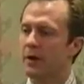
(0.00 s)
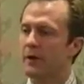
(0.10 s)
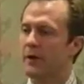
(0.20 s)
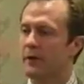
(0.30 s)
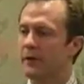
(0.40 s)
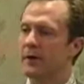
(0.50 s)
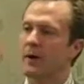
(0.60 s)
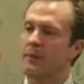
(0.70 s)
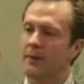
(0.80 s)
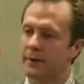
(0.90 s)
The
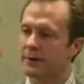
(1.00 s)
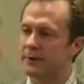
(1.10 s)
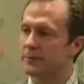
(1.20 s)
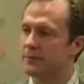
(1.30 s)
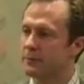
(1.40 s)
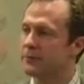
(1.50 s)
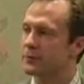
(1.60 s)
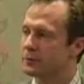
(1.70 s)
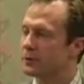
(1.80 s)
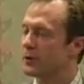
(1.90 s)
company did
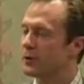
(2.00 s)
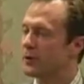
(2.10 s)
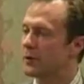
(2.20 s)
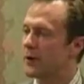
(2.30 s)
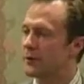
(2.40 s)
some good